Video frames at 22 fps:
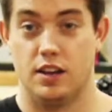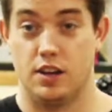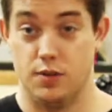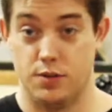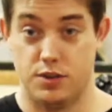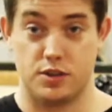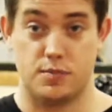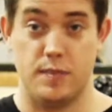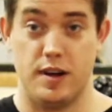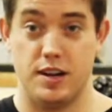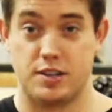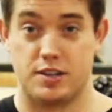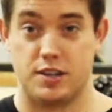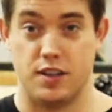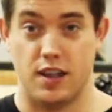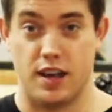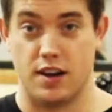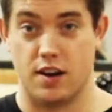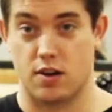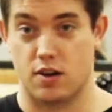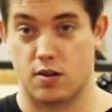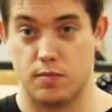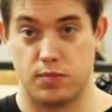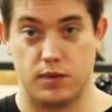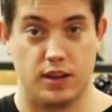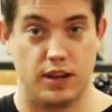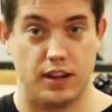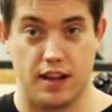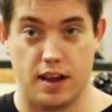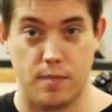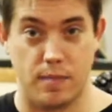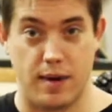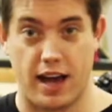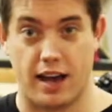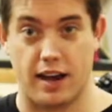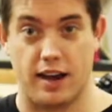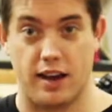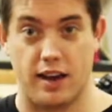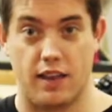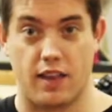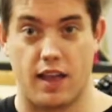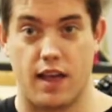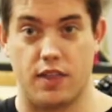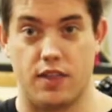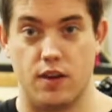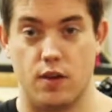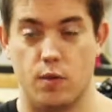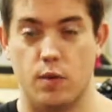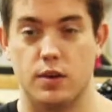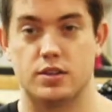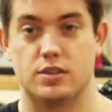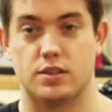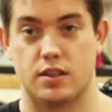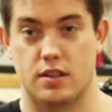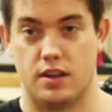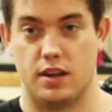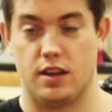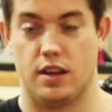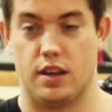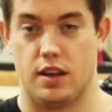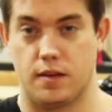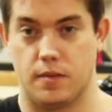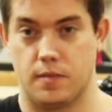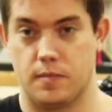You just mentioned that you're completely abandoning that then. What's the thinking?